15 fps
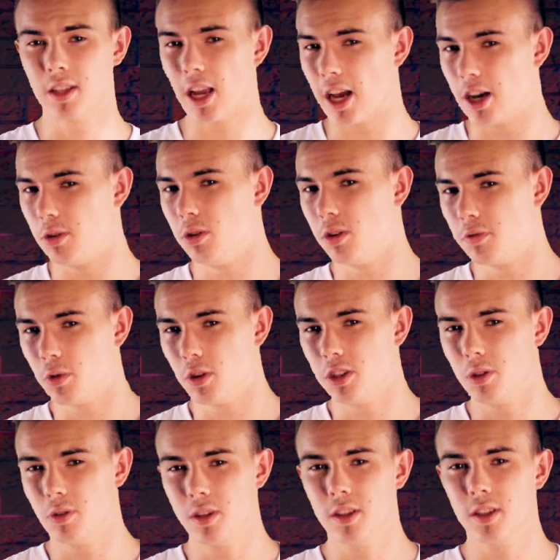How do you avoid
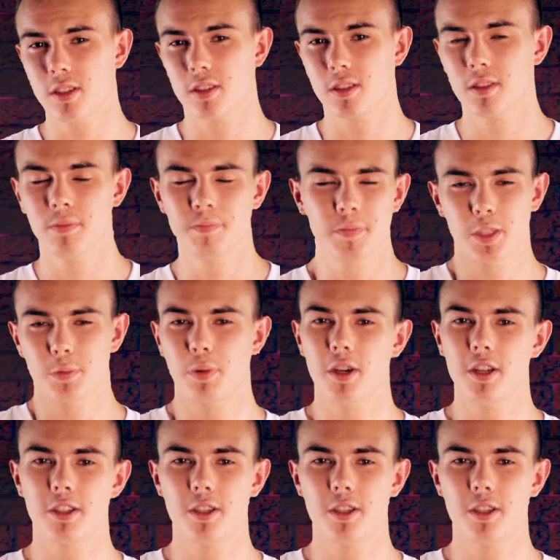doing this? It's pretty